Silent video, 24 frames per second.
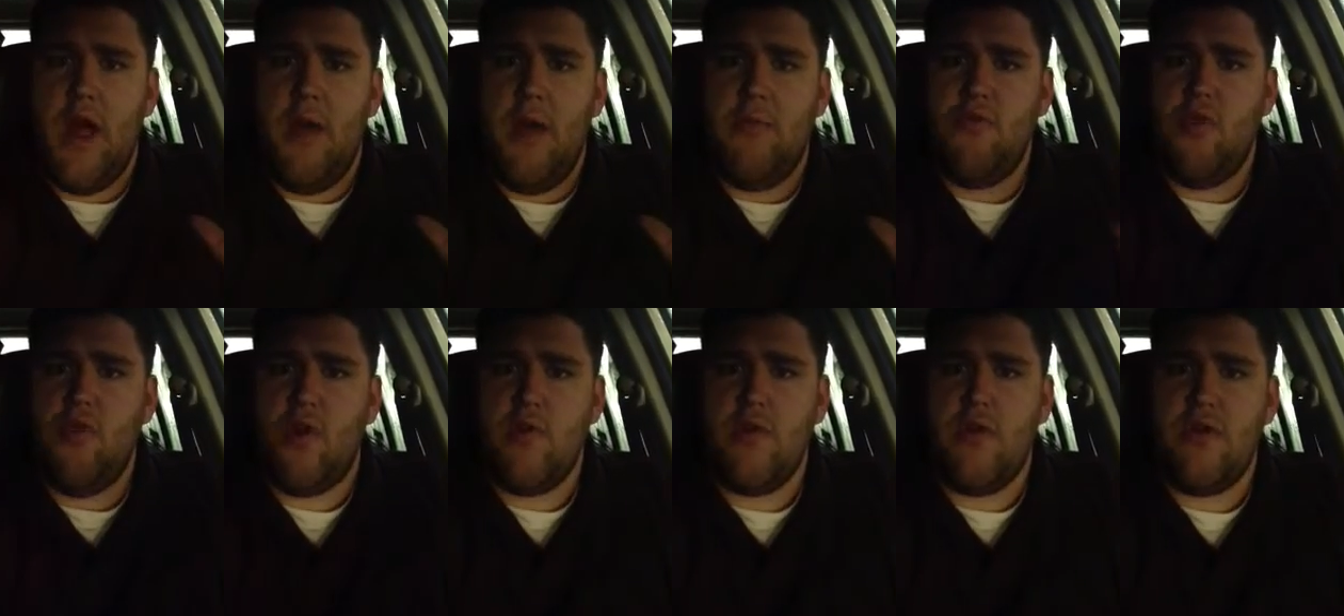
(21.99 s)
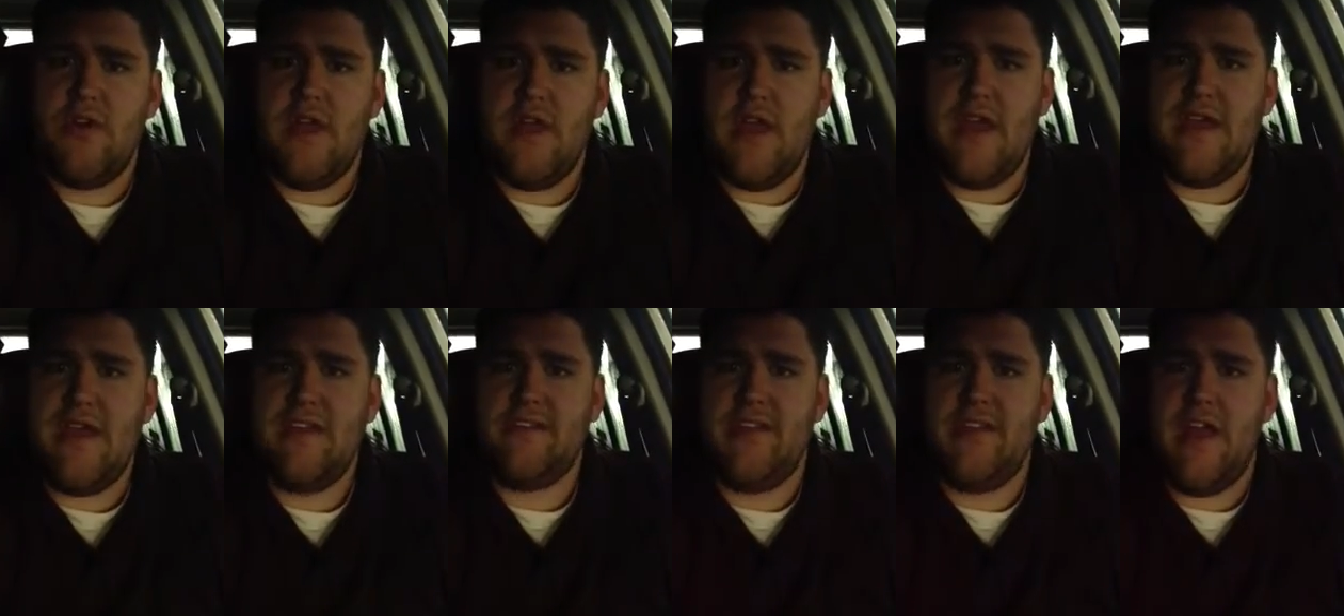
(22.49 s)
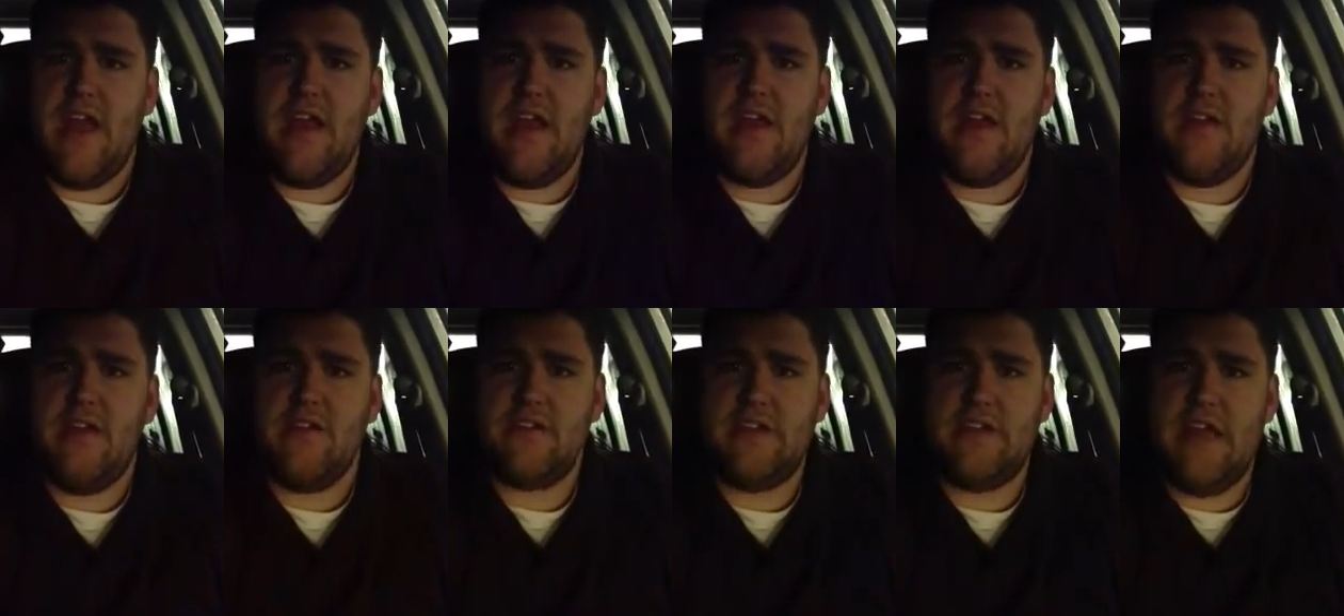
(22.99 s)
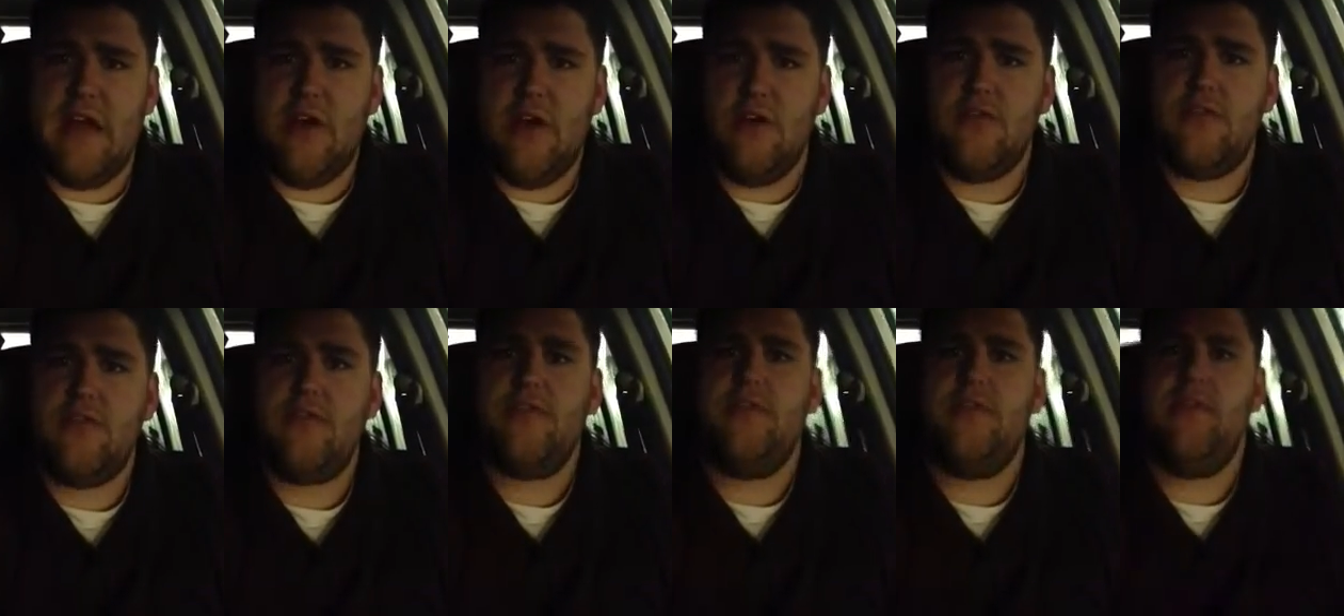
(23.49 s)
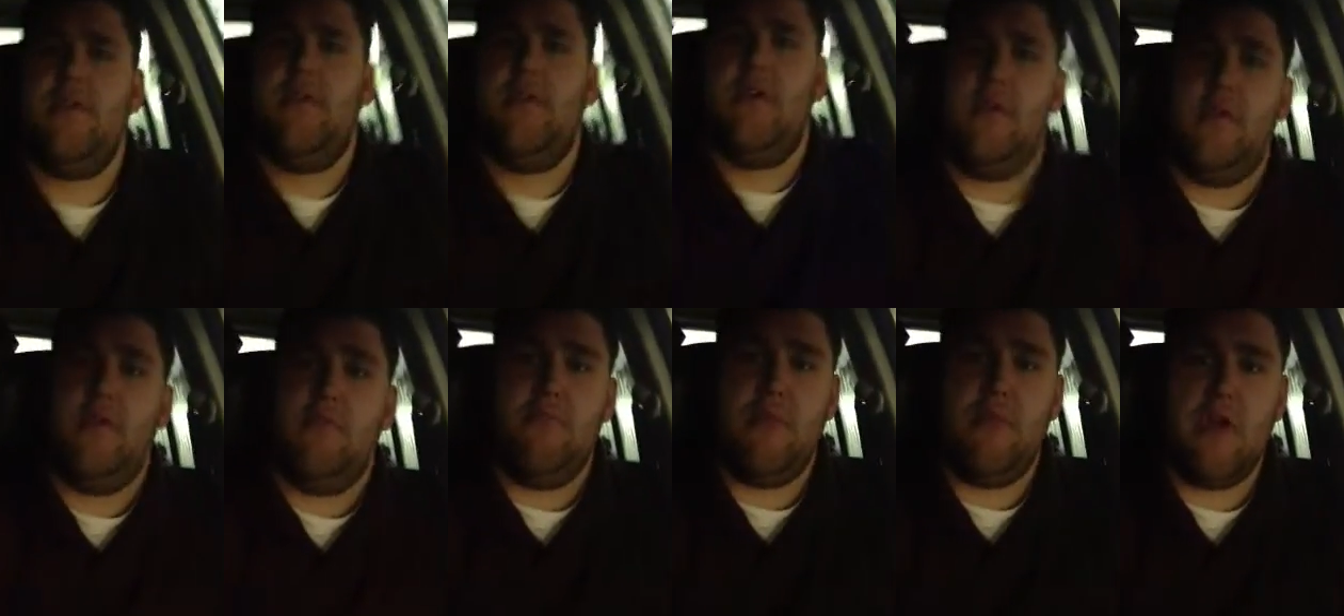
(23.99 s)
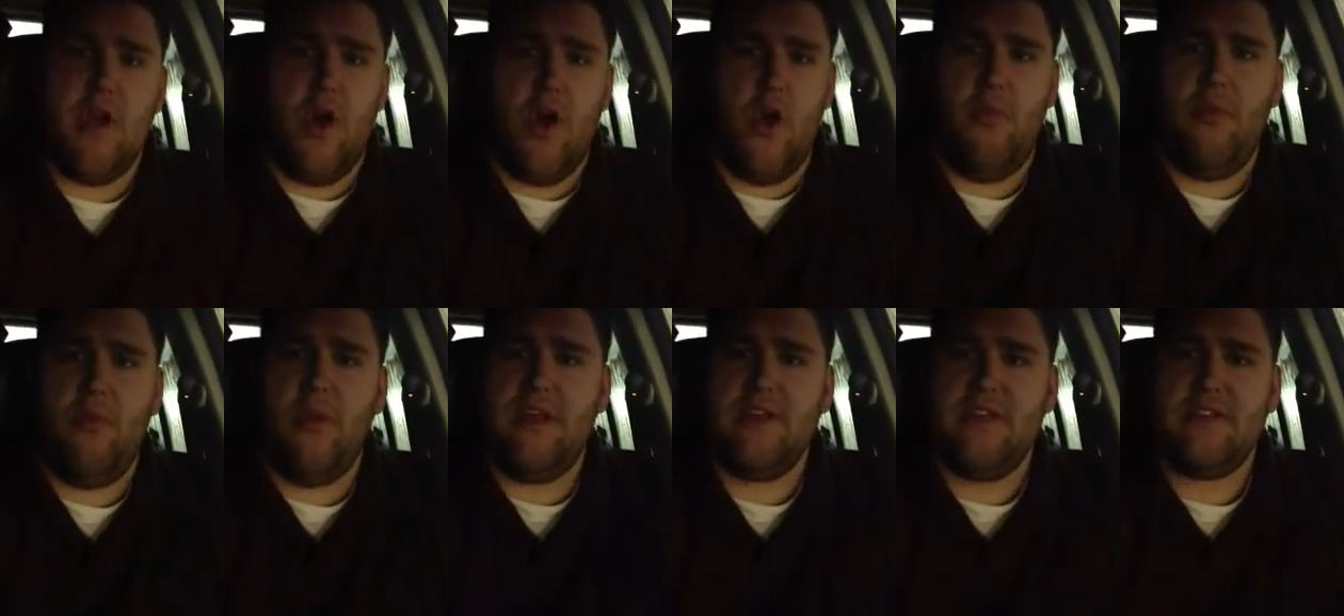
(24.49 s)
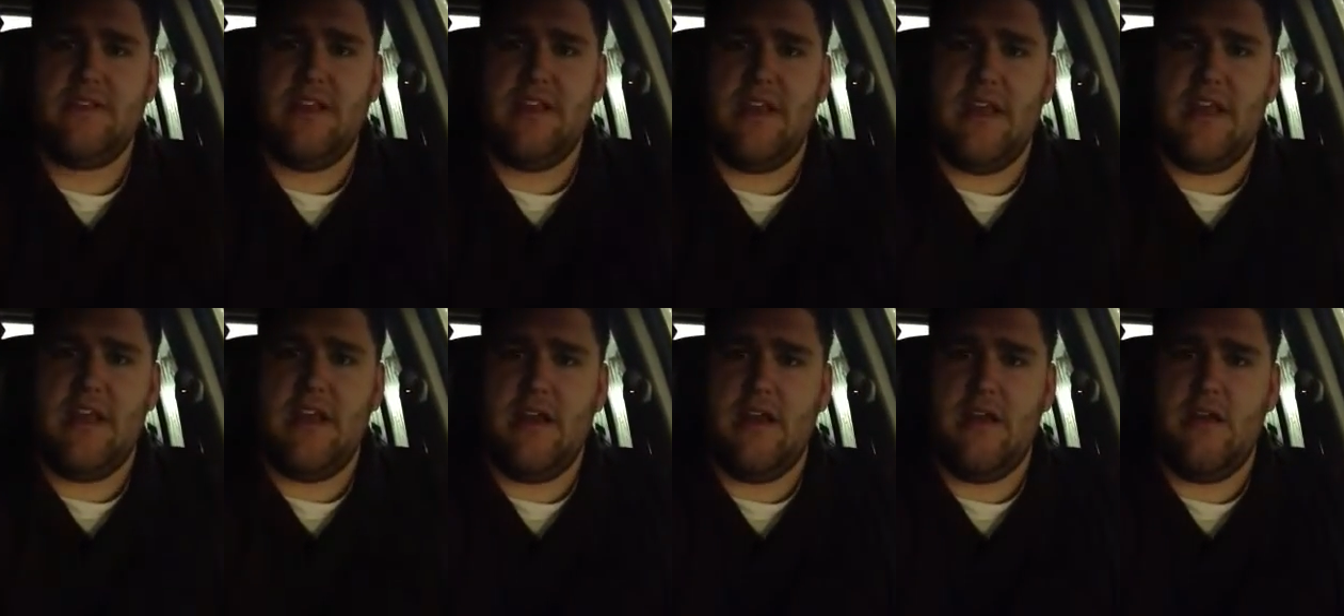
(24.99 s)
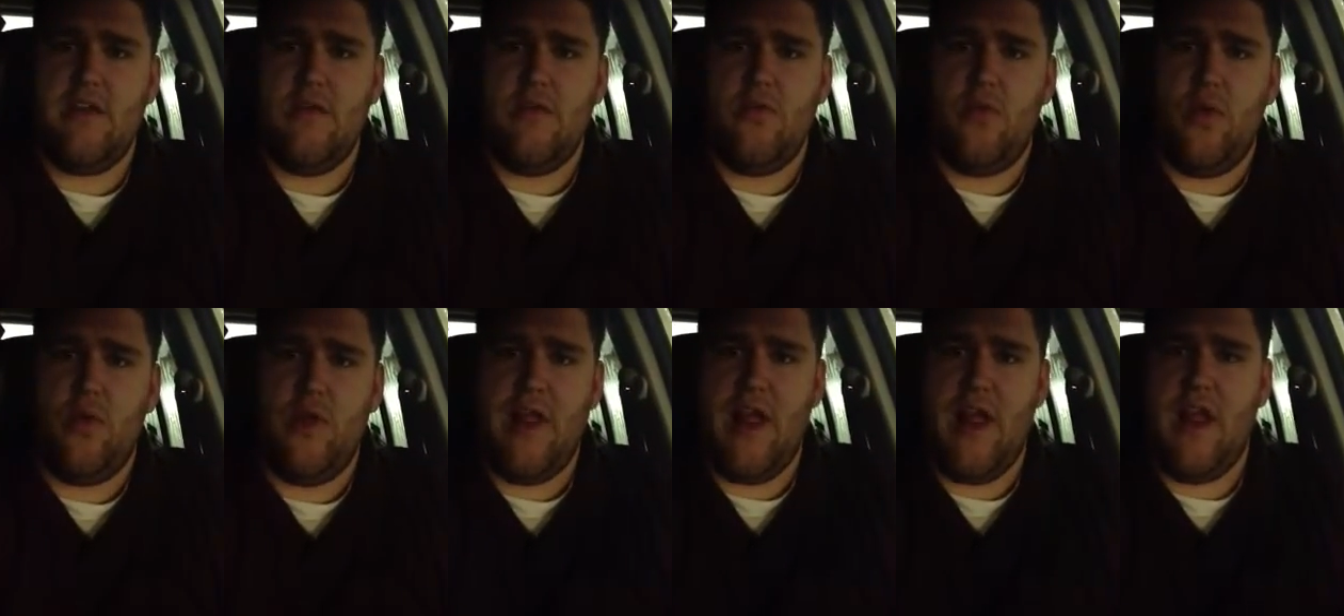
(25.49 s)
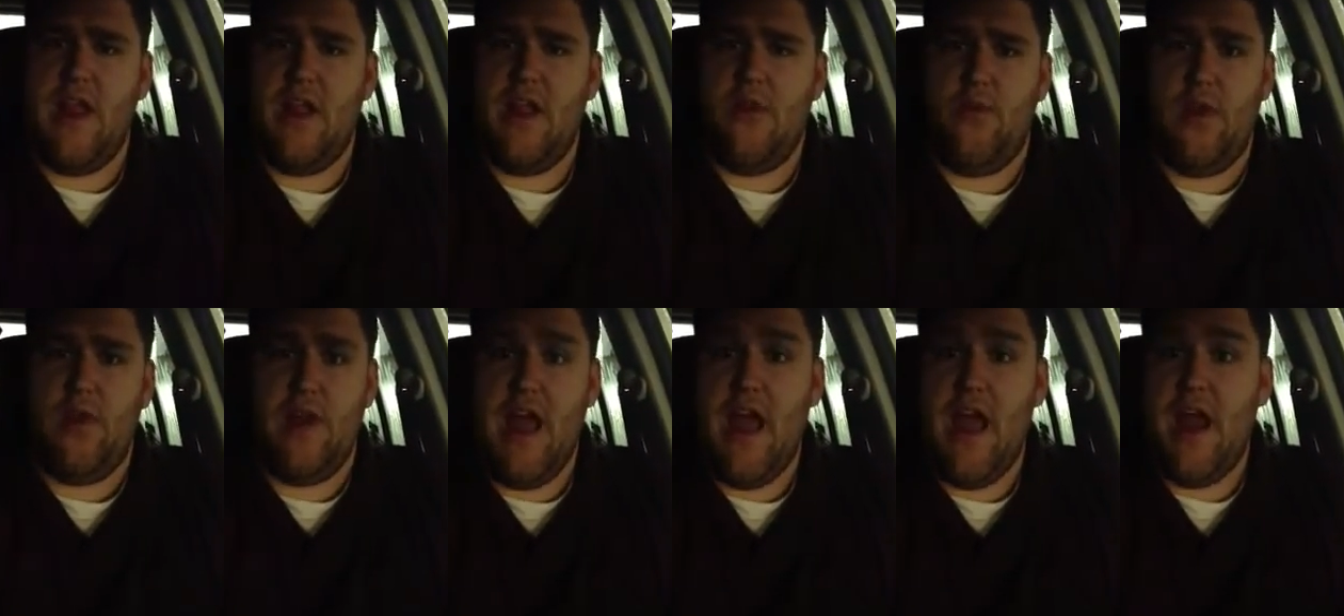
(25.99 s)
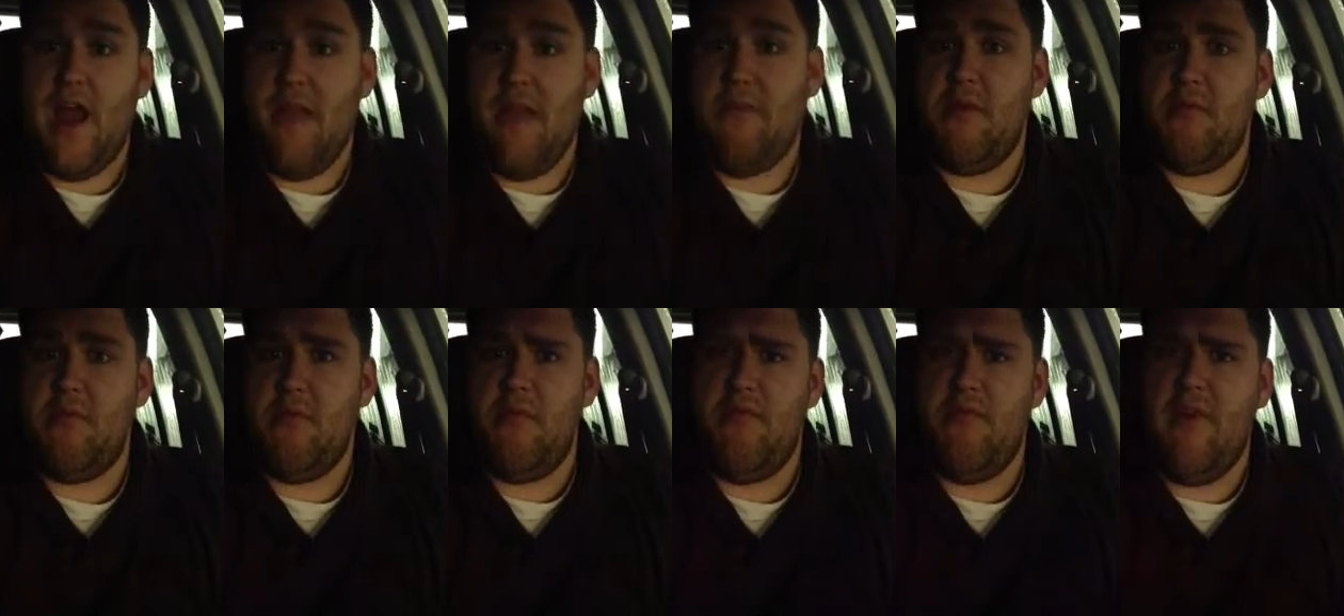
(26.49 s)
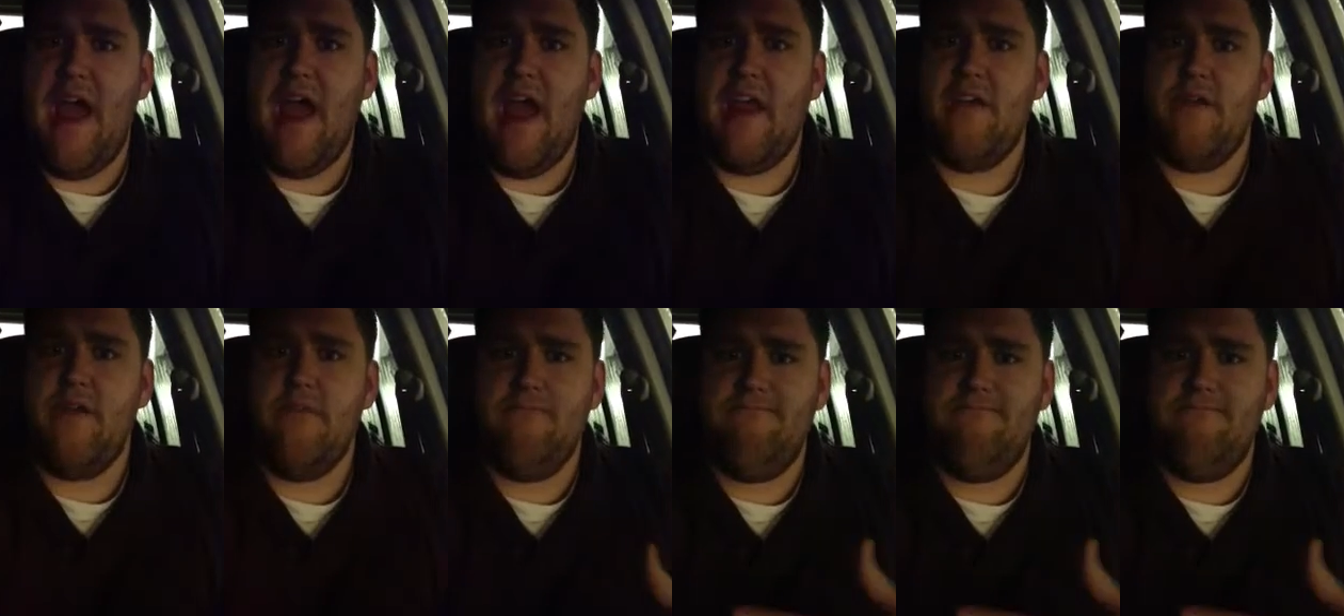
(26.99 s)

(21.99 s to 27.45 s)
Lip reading: 21 days, and head down south, be homeless, and rely on Him to provide